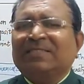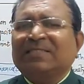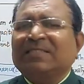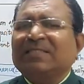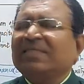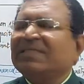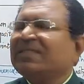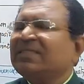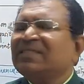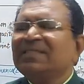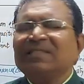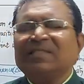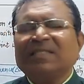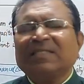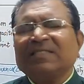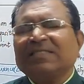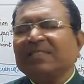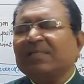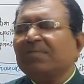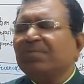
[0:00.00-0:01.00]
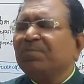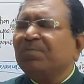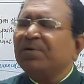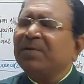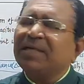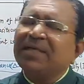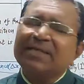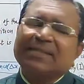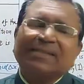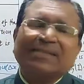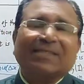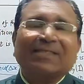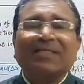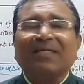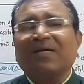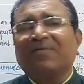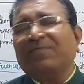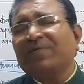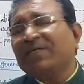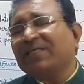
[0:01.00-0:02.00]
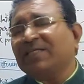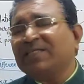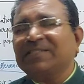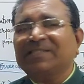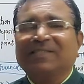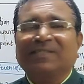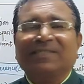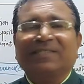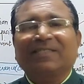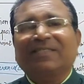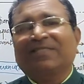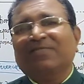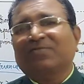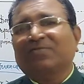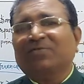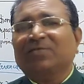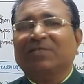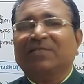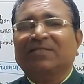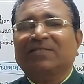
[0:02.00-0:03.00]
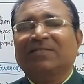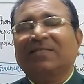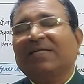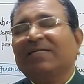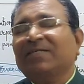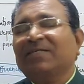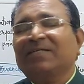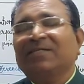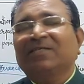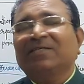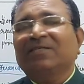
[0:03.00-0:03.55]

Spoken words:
This is the simplest definition, dear students, that